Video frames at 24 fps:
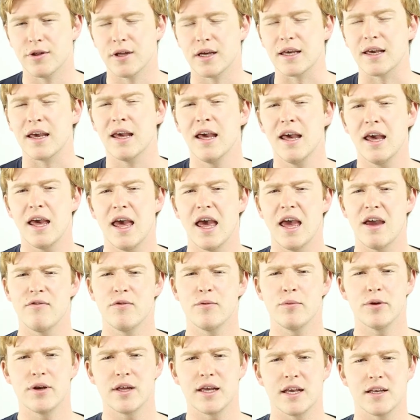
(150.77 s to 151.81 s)
thing,
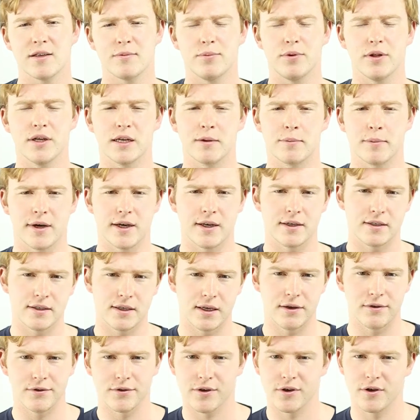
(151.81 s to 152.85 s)
everybody gets plagued by
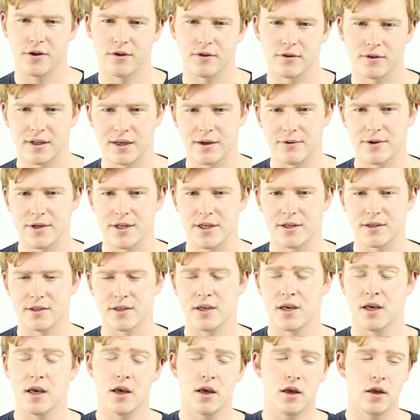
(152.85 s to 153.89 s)
sales calls nowadays.
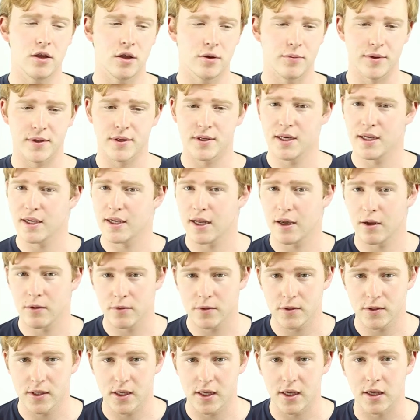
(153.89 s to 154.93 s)
You'll be sitting down
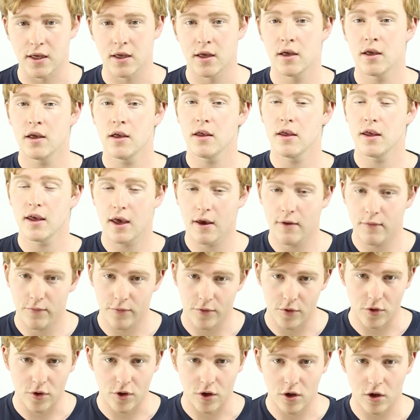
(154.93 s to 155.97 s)
to tea, you get a
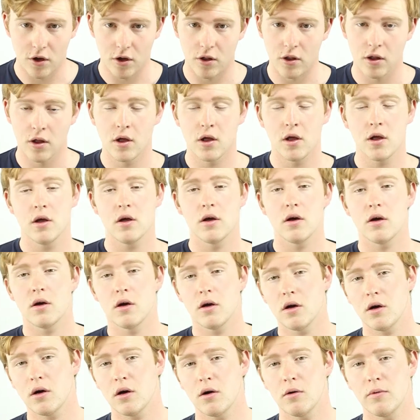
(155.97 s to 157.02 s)
phone call,
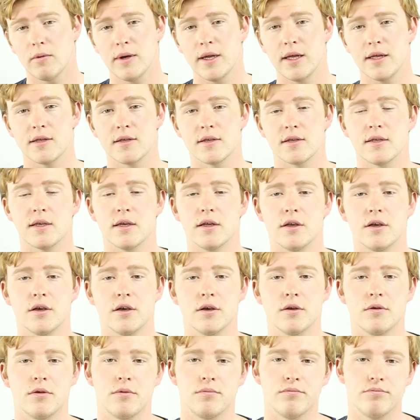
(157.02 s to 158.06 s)
oh, we need to sell
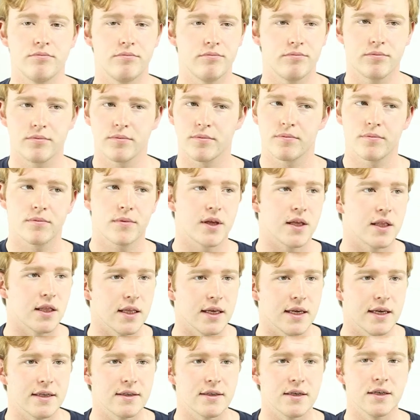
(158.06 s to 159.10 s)
you
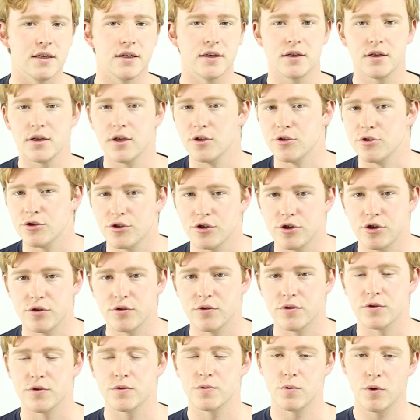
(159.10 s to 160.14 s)
glazing,
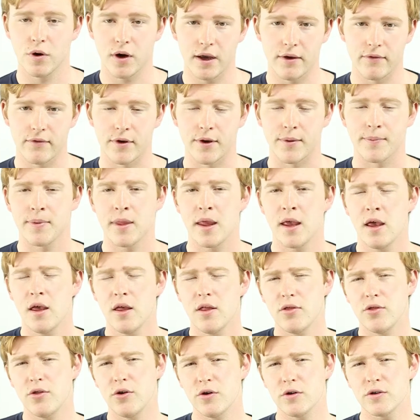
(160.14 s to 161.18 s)
insurance, whatever.
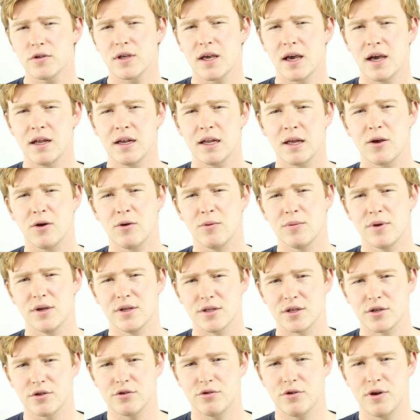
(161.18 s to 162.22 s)
Those kind of
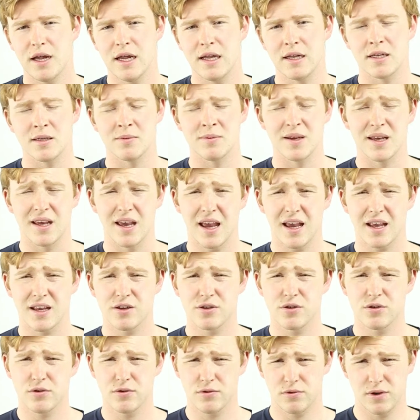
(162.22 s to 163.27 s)
companies are trained to be
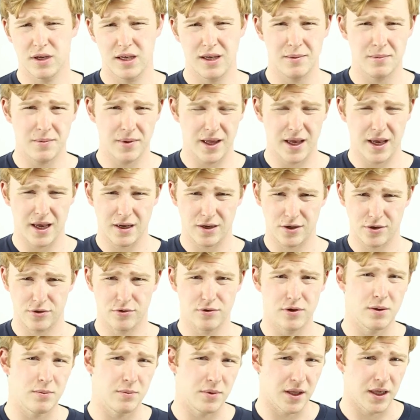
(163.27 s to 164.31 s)

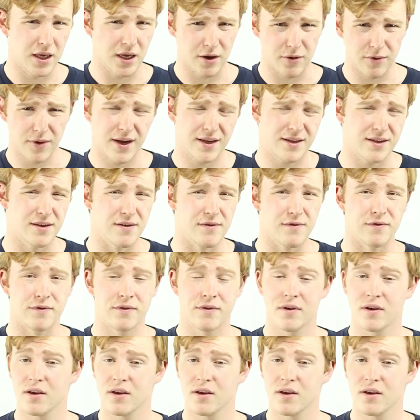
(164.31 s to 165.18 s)
extremely aggressive,